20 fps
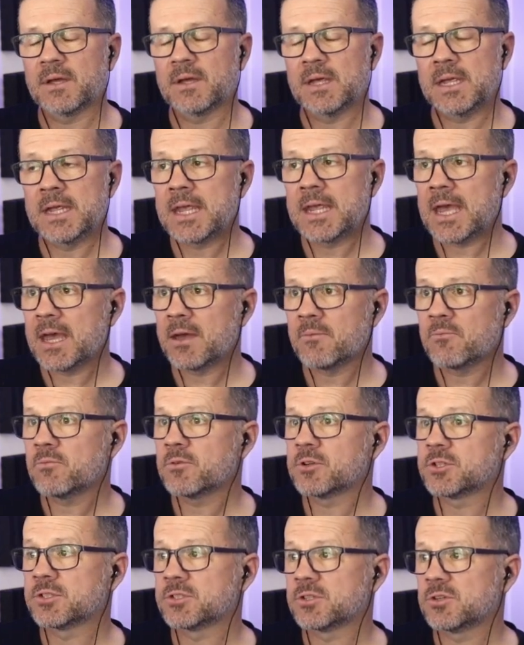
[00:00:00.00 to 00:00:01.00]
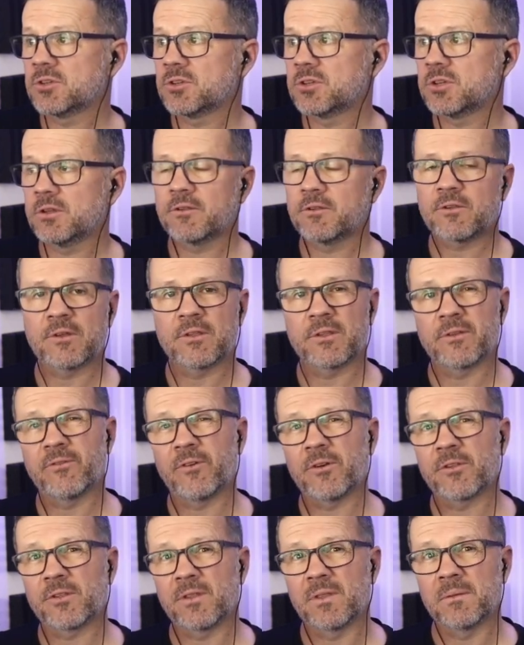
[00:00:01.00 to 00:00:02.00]
Ecamm, which is good news, because if
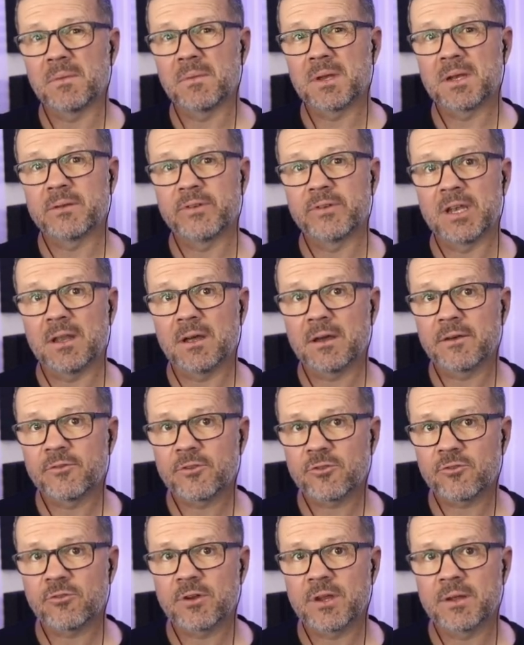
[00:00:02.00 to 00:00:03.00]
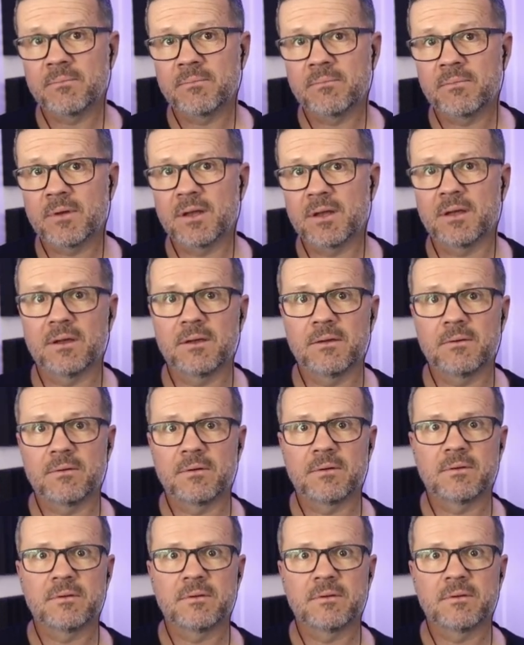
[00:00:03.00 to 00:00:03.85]
I was in the middle of a live stream and I